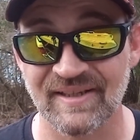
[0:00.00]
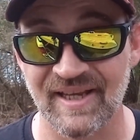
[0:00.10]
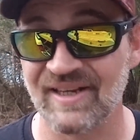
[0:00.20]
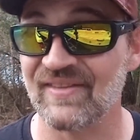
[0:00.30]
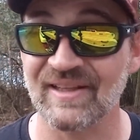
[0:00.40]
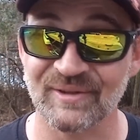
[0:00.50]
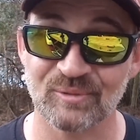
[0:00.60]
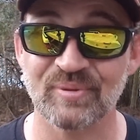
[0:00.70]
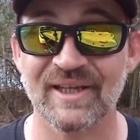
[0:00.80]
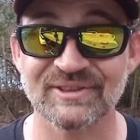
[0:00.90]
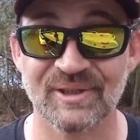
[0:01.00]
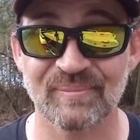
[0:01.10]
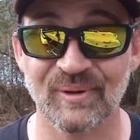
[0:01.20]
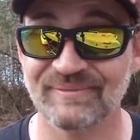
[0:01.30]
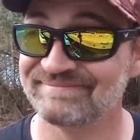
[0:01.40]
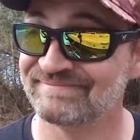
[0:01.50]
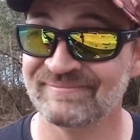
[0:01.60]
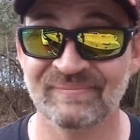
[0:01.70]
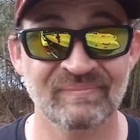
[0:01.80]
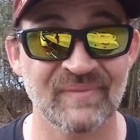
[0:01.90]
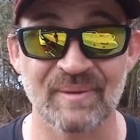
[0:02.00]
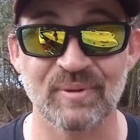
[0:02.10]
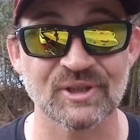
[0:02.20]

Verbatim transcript: And in that little plastic boat, it